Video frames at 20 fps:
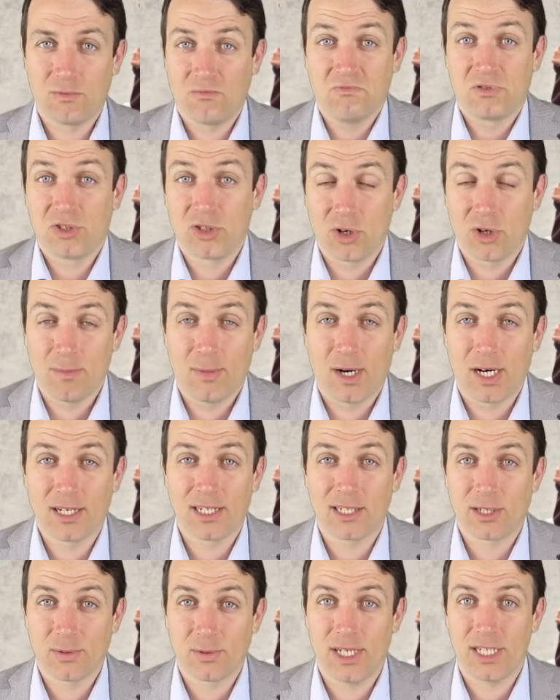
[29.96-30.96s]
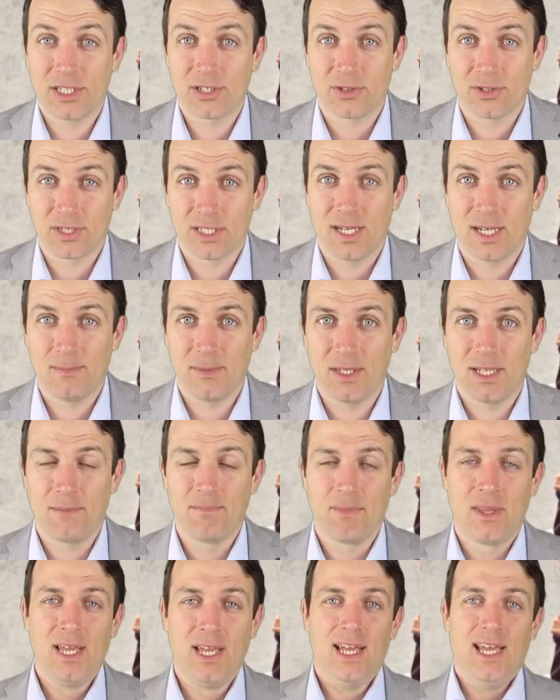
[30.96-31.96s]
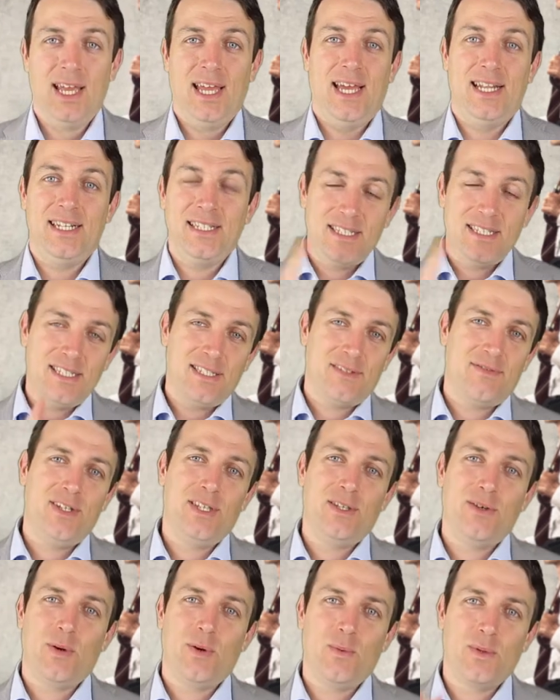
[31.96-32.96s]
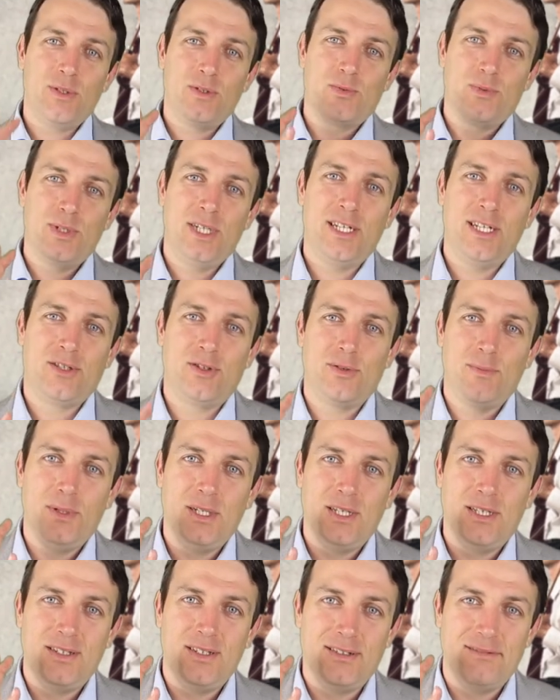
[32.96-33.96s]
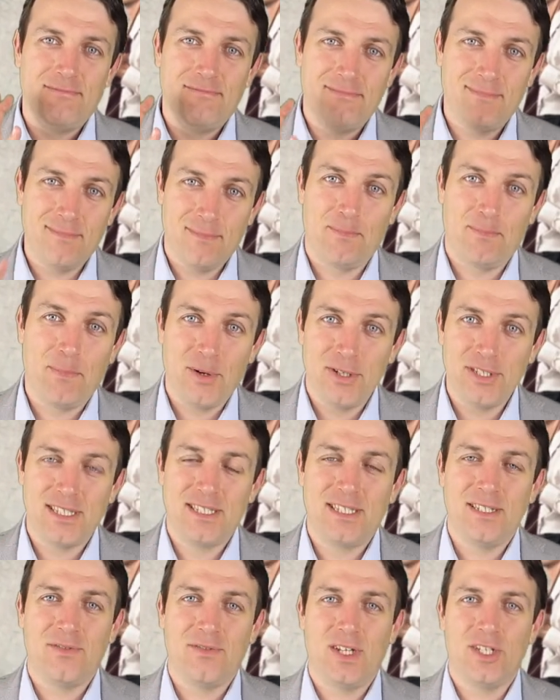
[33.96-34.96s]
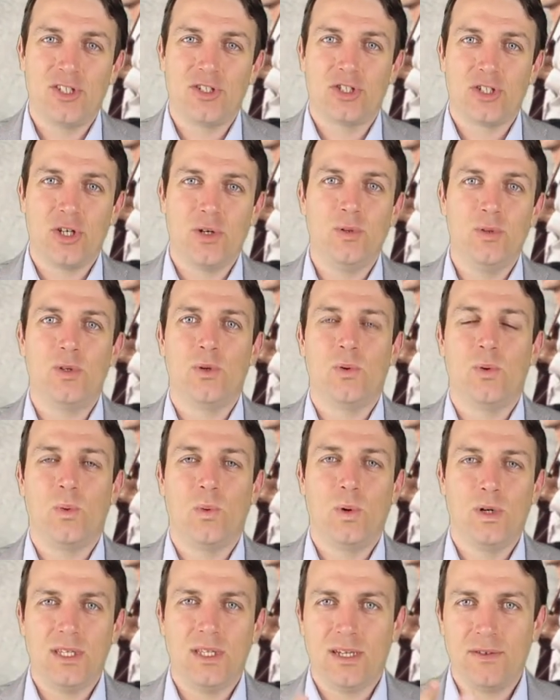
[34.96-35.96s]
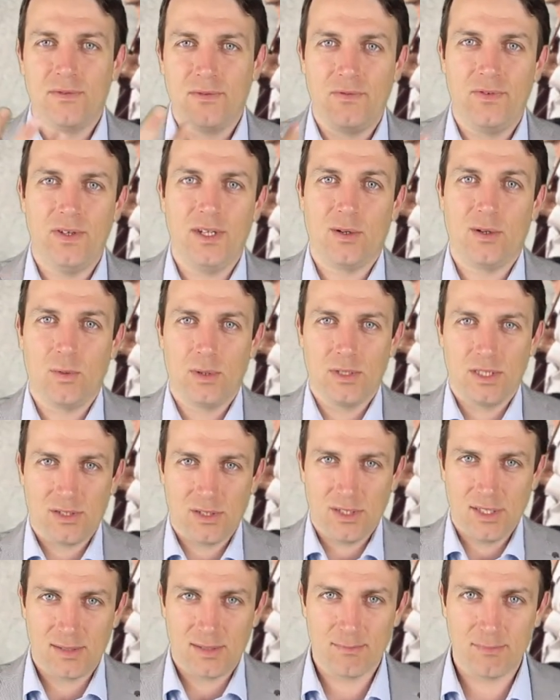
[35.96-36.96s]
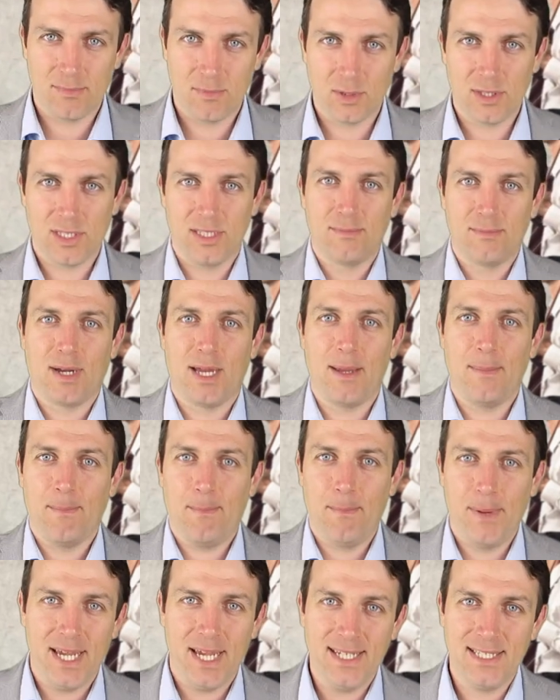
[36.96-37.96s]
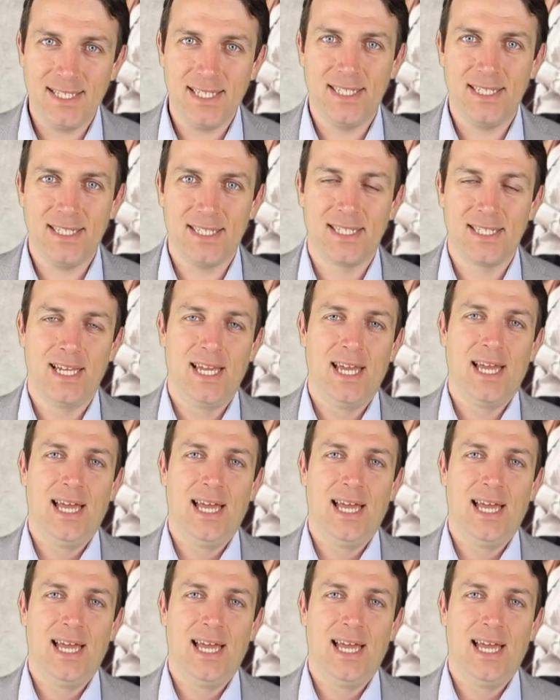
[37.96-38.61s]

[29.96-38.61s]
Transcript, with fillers: stock market crash or something. And in this video I want really to be positive and show you what I think, what, are is, what is my basis,